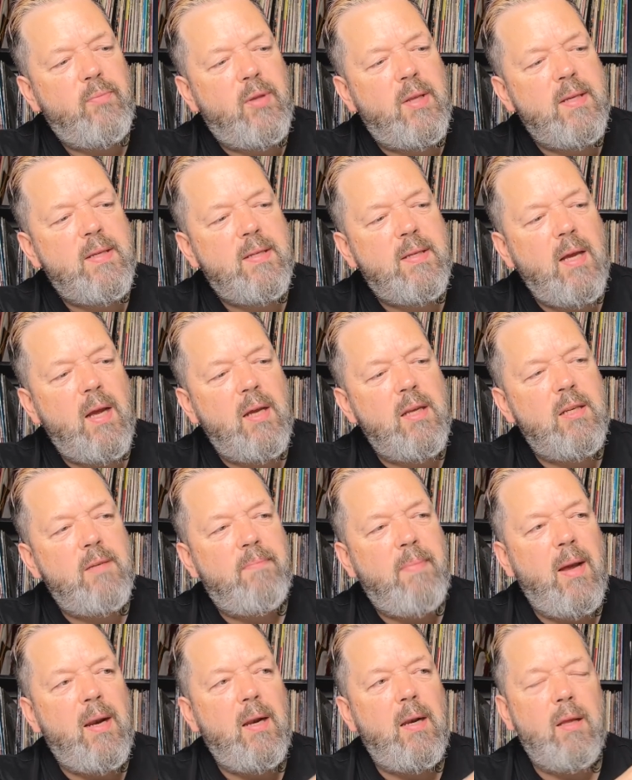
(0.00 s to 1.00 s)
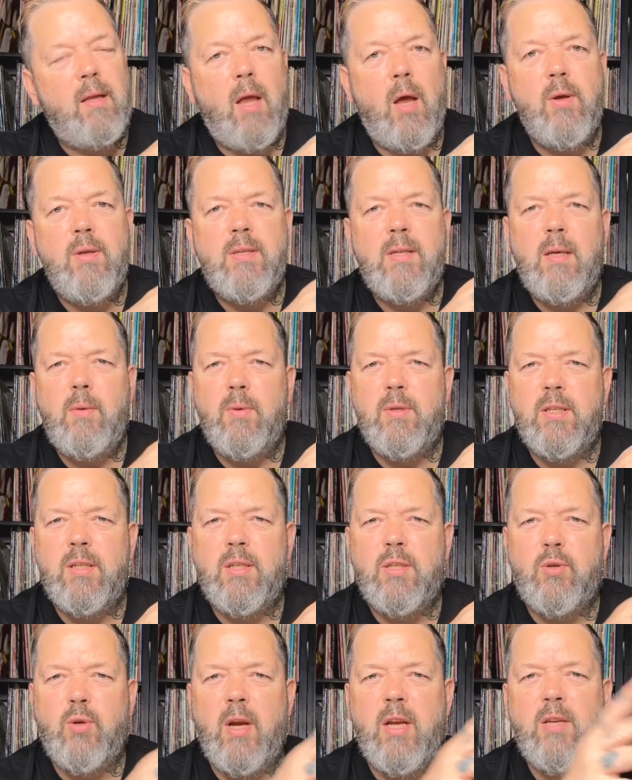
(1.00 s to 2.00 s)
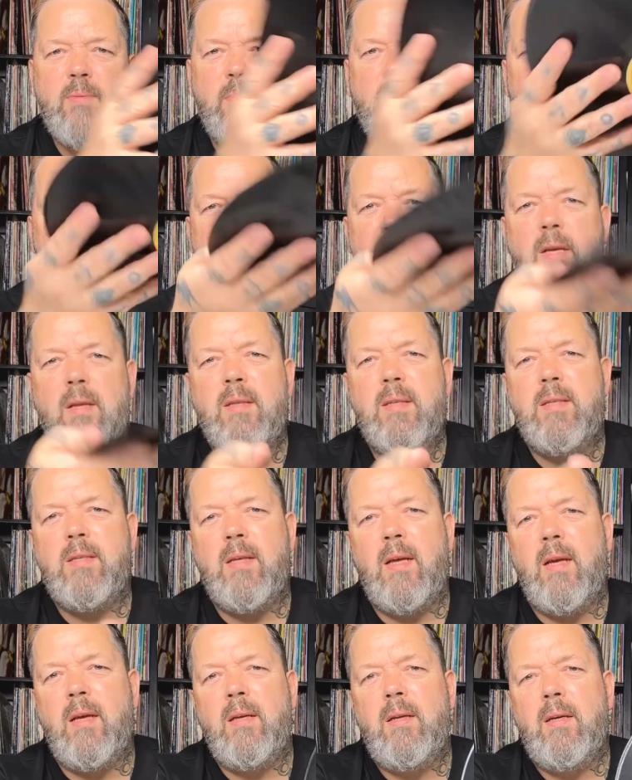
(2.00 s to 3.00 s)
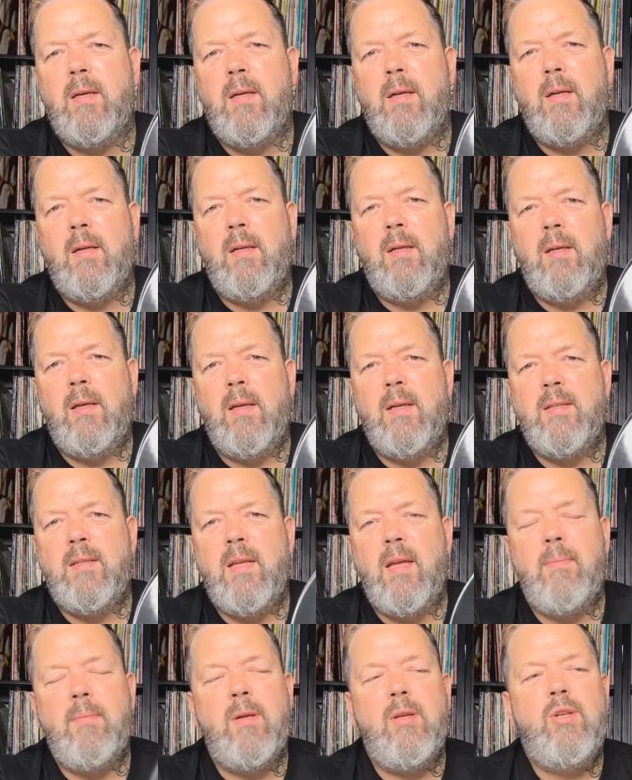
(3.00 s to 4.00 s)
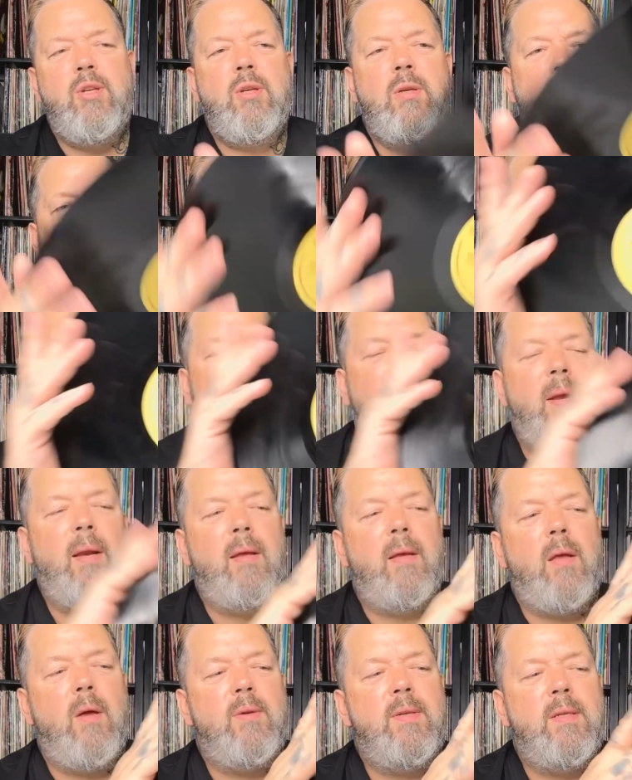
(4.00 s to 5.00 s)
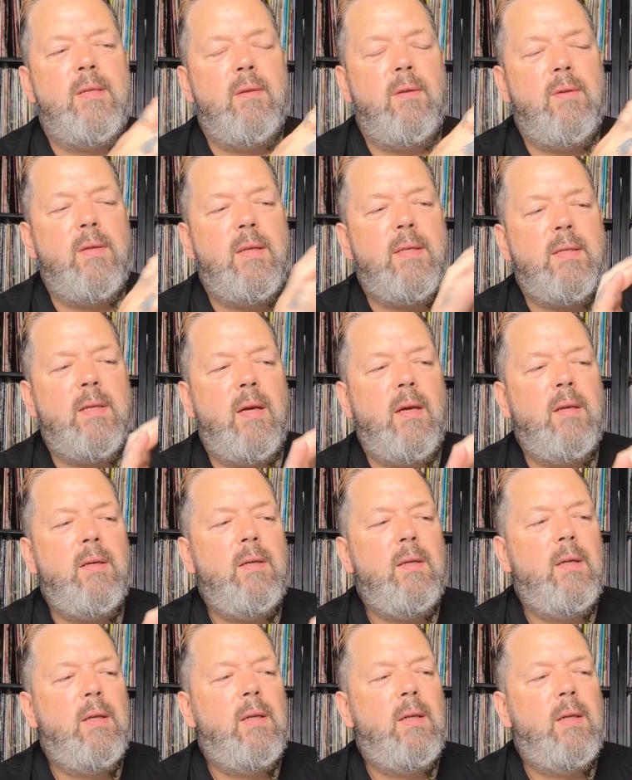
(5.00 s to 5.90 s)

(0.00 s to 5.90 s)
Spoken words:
This side is Bela Lugosi, which is strange because the other side is the image, but Bela Lugosi's on this side.